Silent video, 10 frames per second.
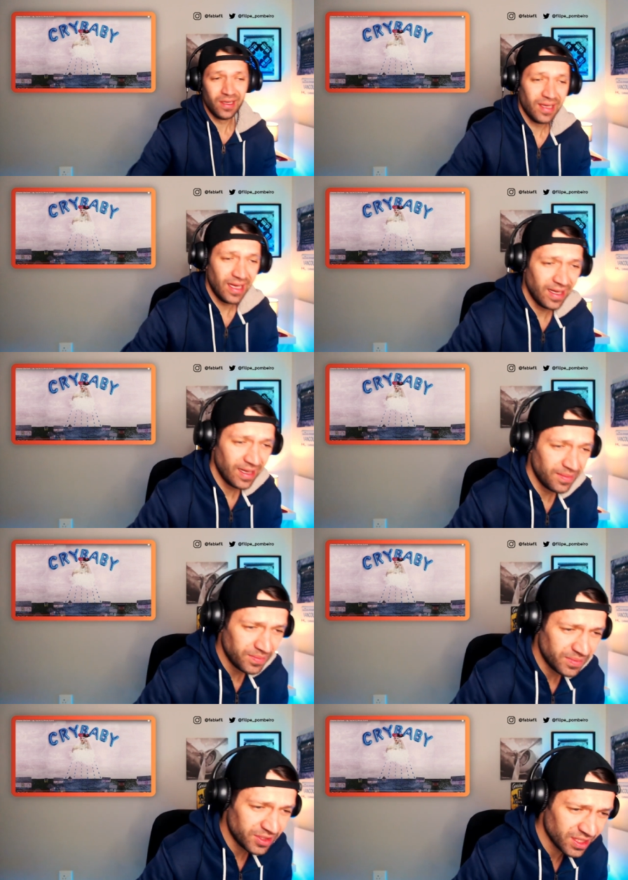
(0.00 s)

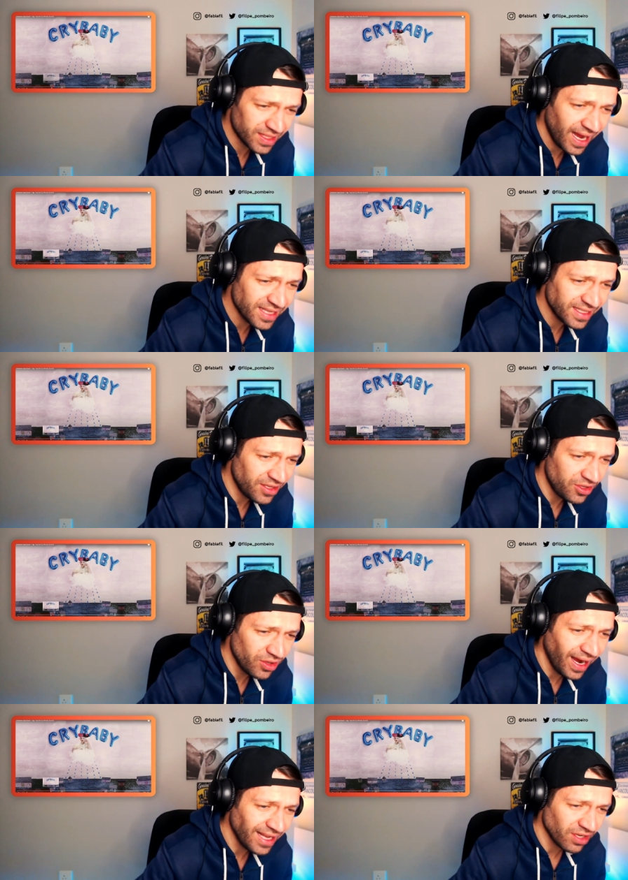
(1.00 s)
Um, just guys,
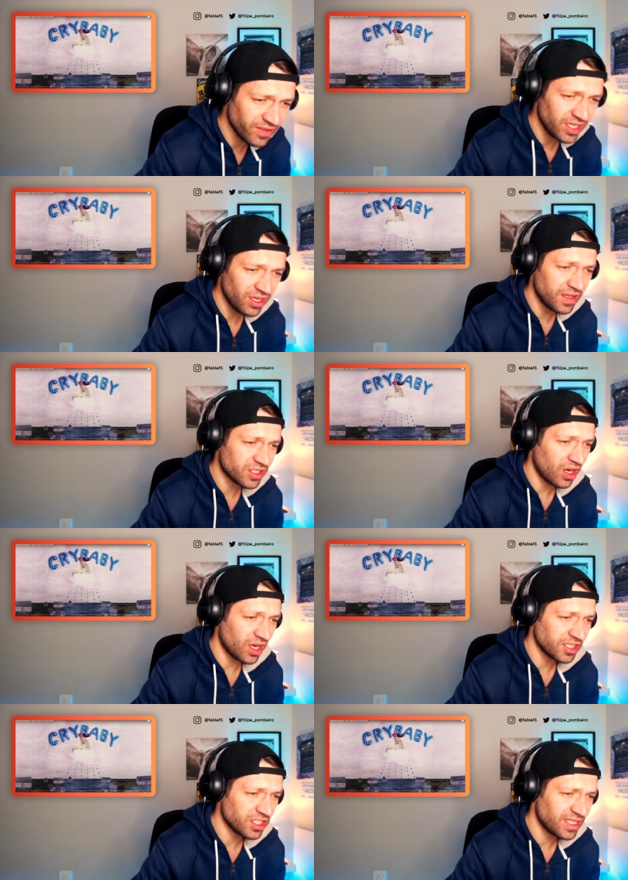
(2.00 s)
you guys obviously know this
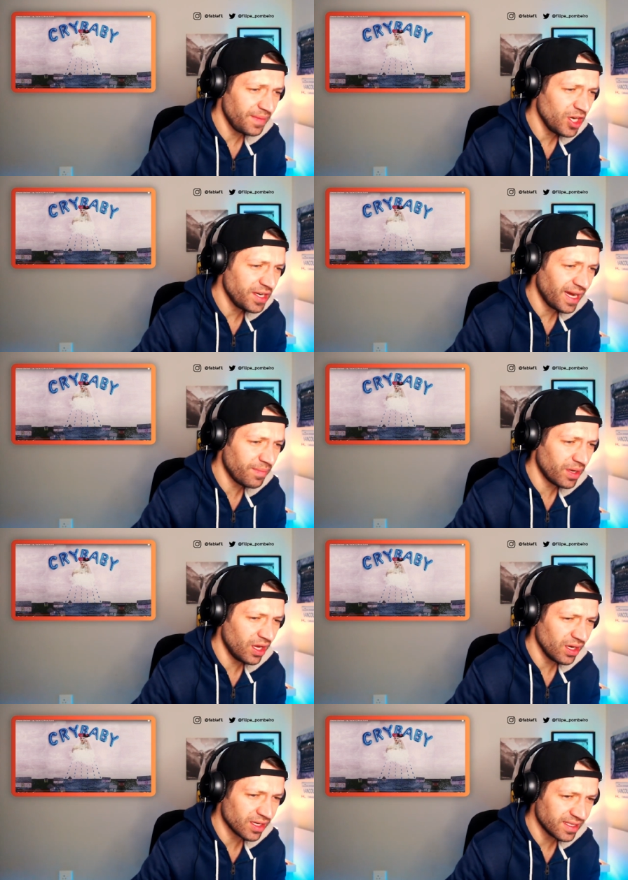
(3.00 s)
artist. Just let me know down
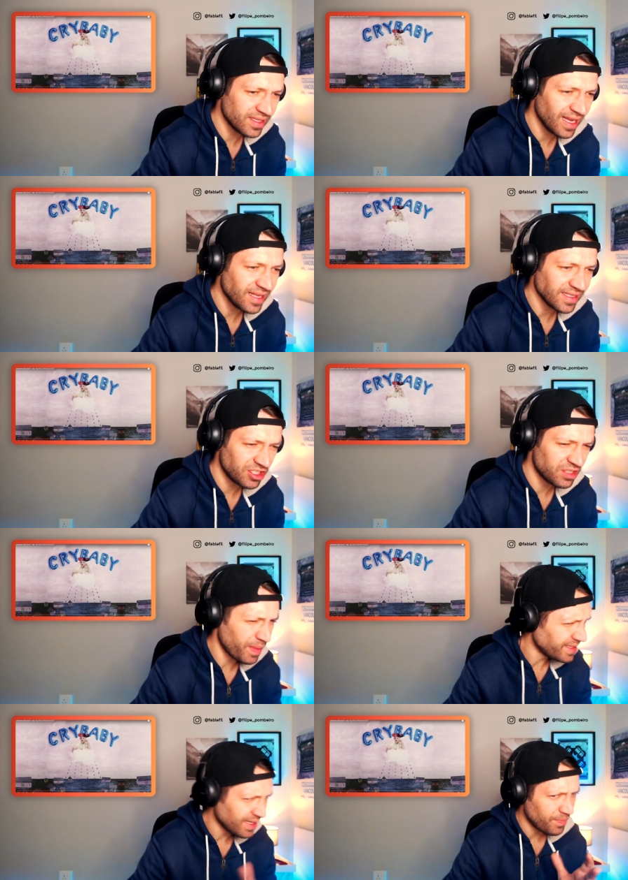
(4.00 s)
below, because this sounds like she's
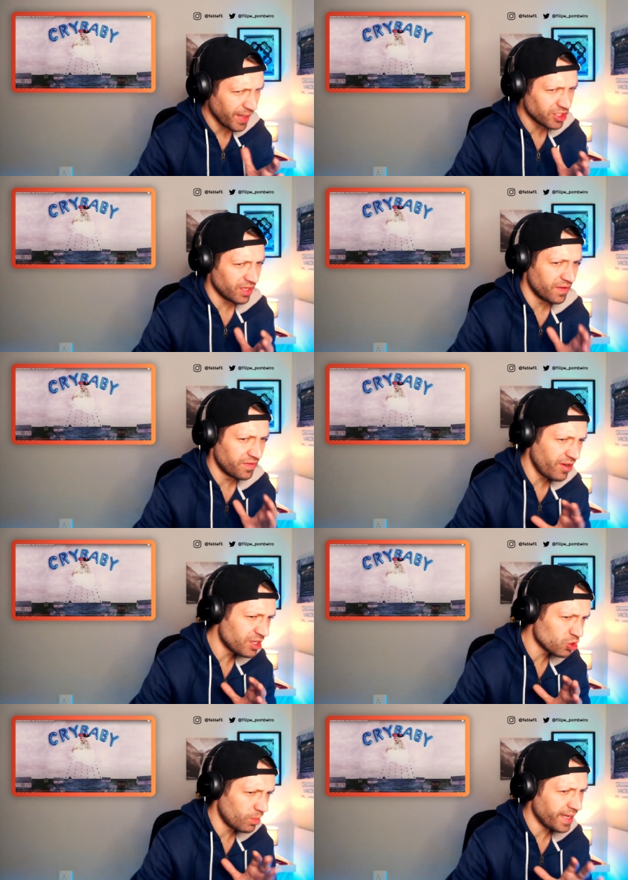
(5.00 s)
painting a picture of a
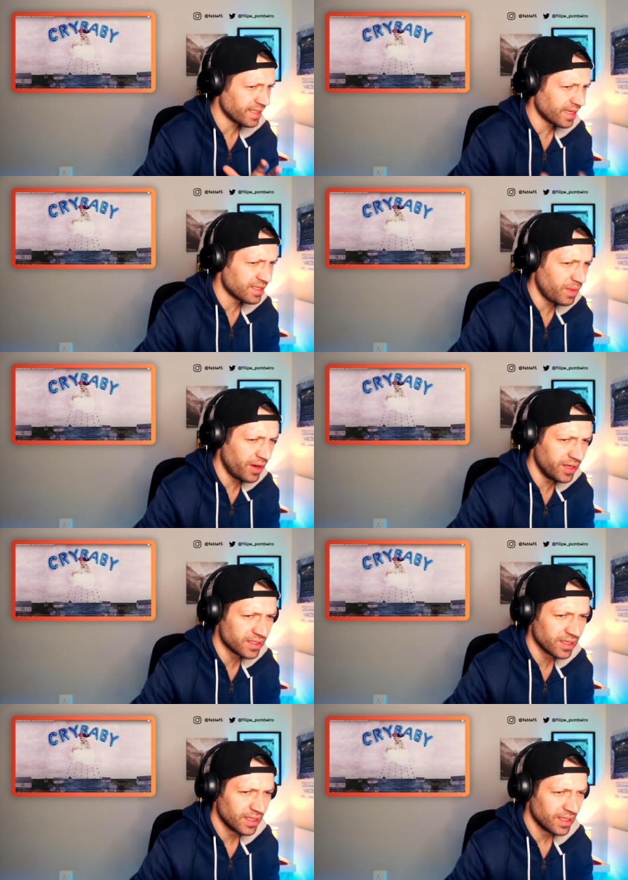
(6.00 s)
very traumatic experience.
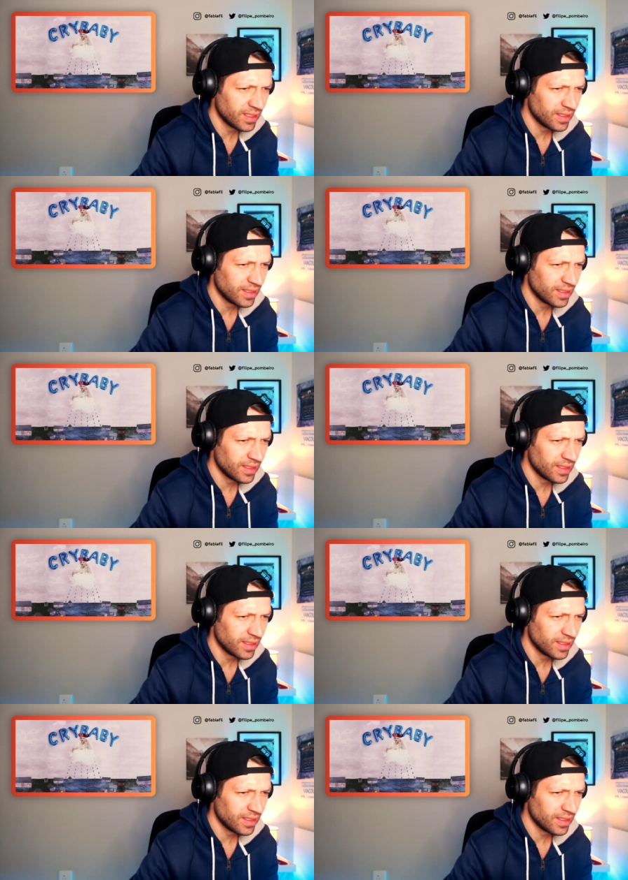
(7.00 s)
Tag,